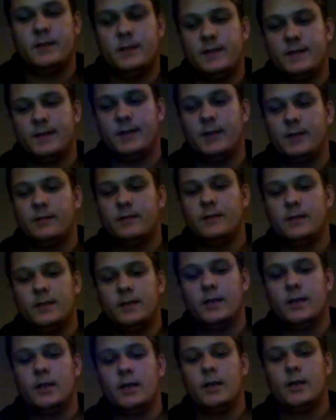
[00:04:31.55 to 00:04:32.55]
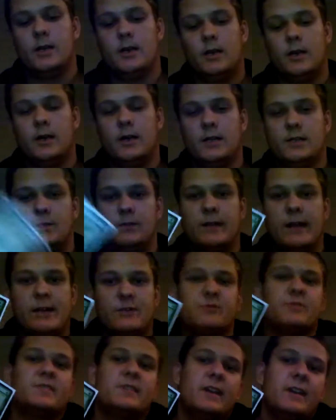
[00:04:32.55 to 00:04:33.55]
So 2
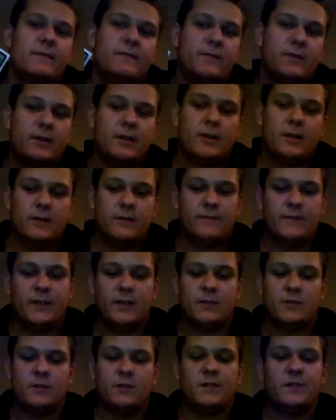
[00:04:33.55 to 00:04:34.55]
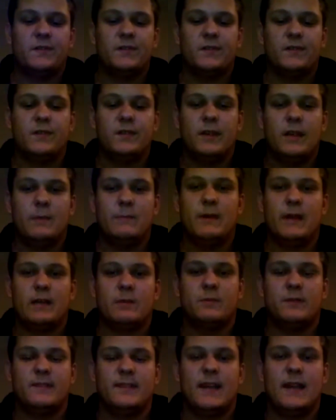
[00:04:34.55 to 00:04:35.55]
Natural State for vehicles,
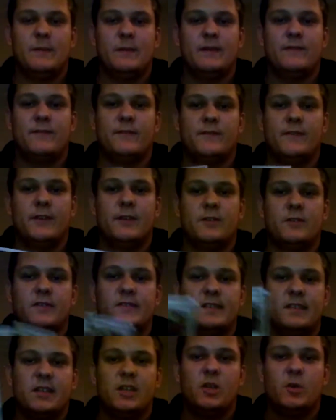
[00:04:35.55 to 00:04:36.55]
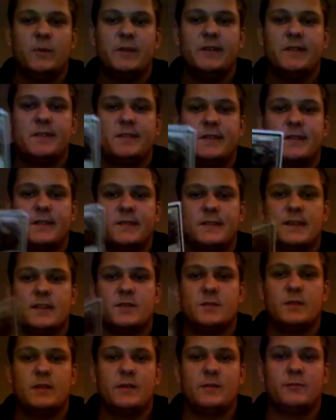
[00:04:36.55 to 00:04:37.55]
impeccable timing for vehicles and humans, because
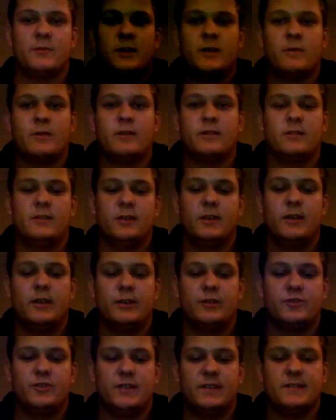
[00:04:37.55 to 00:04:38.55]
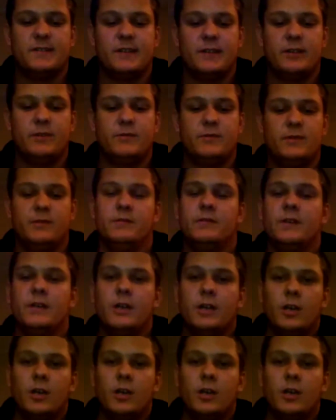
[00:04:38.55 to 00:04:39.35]
that's really running around with the LGS that I go to.